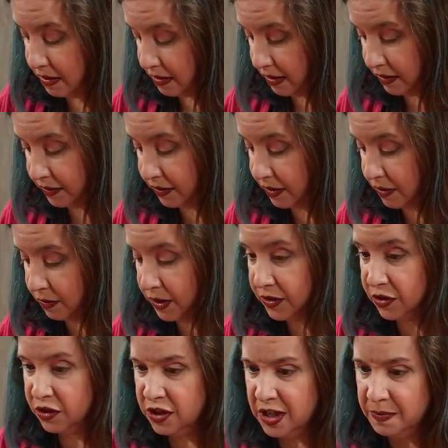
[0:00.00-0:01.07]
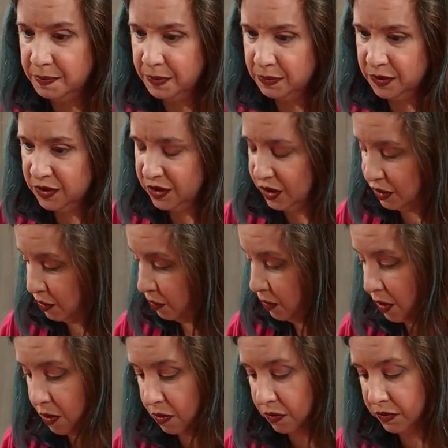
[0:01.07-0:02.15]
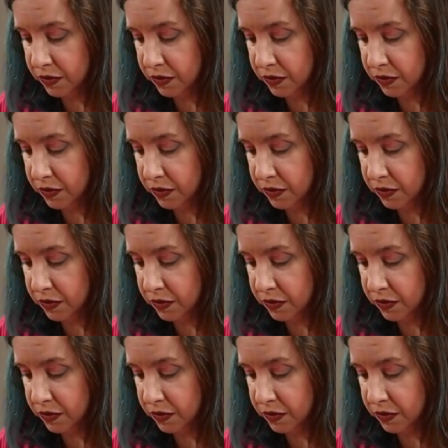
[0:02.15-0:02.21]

I think so. It's cheap. It was two right, gold.